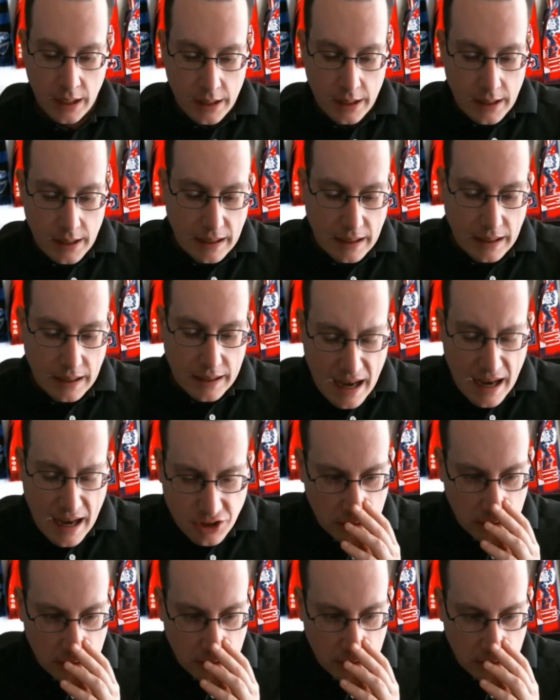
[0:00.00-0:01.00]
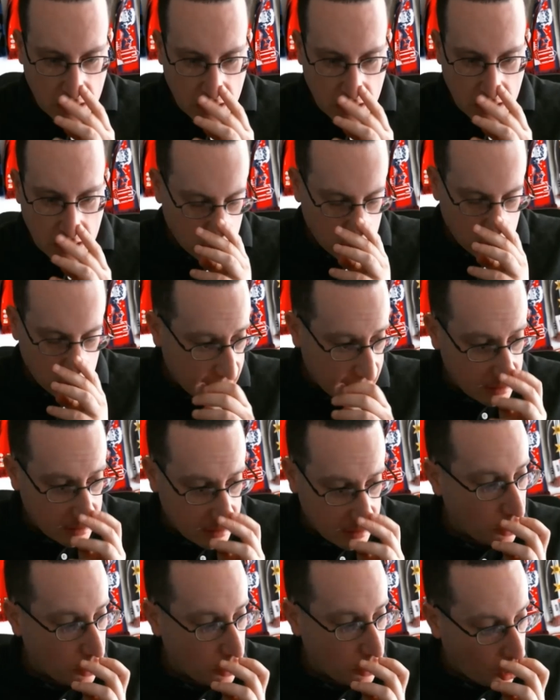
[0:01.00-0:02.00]
And I actually think that the
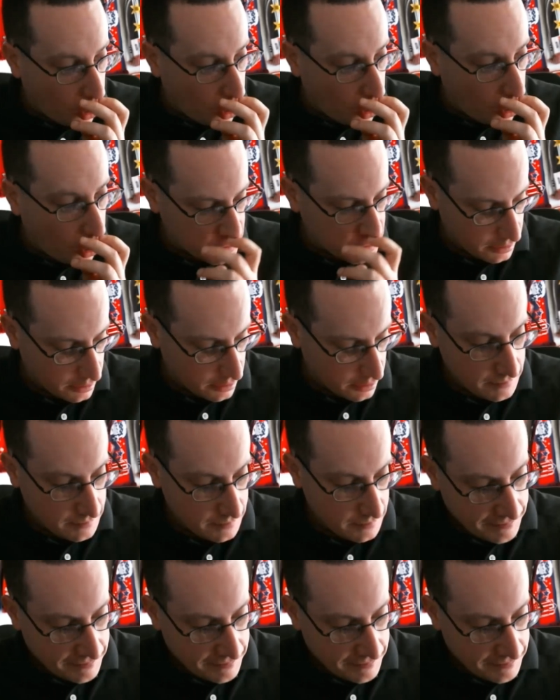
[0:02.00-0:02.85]
headache, ultimately,